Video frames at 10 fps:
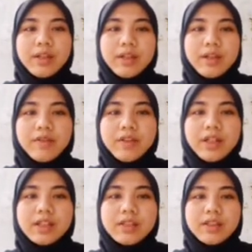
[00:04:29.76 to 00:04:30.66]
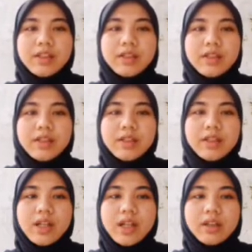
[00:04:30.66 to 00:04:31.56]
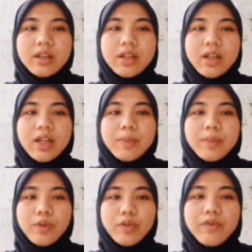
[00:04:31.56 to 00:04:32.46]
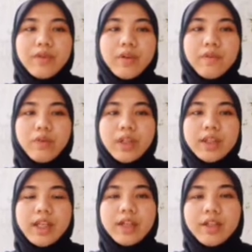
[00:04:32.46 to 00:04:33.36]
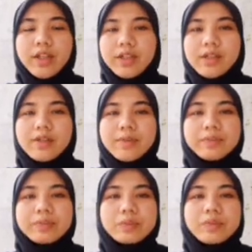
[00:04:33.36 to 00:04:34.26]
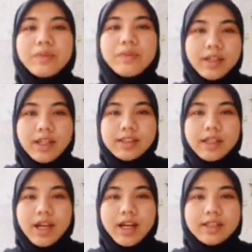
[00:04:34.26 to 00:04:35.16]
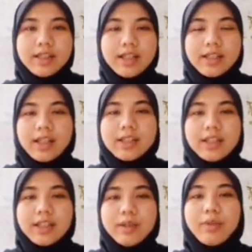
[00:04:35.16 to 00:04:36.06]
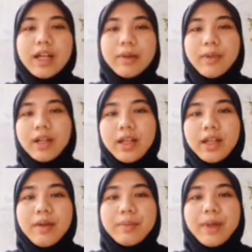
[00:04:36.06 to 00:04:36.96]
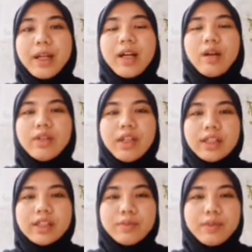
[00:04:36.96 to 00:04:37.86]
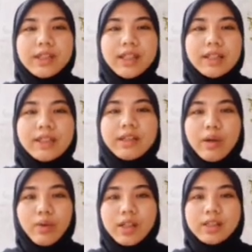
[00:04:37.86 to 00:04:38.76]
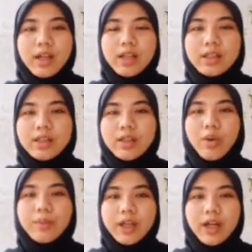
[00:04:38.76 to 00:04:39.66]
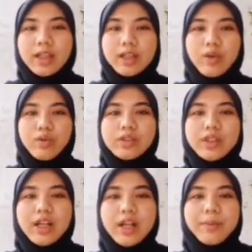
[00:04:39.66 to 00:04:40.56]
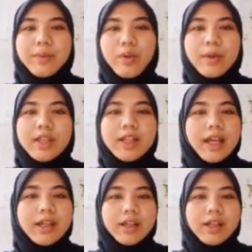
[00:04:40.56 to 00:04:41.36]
if the listener does not approve of what they hear. Yang saya akan jelaskan di sini bagaimana para audiens bisa tertawa saat komika atau stand-up comedy liner